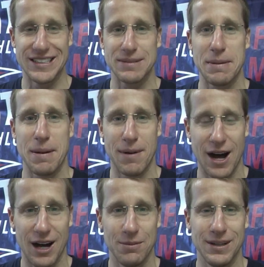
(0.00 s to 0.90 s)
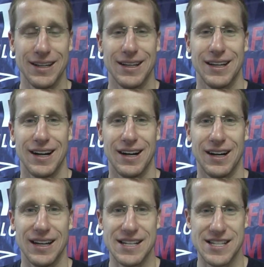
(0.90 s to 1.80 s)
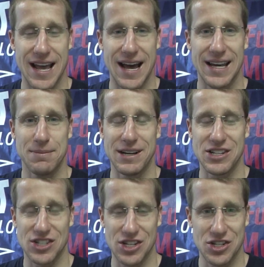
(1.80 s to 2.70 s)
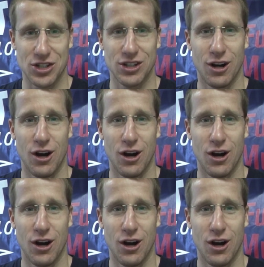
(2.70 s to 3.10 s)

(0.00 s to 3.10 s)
It's going to be my mom and dad and my sister,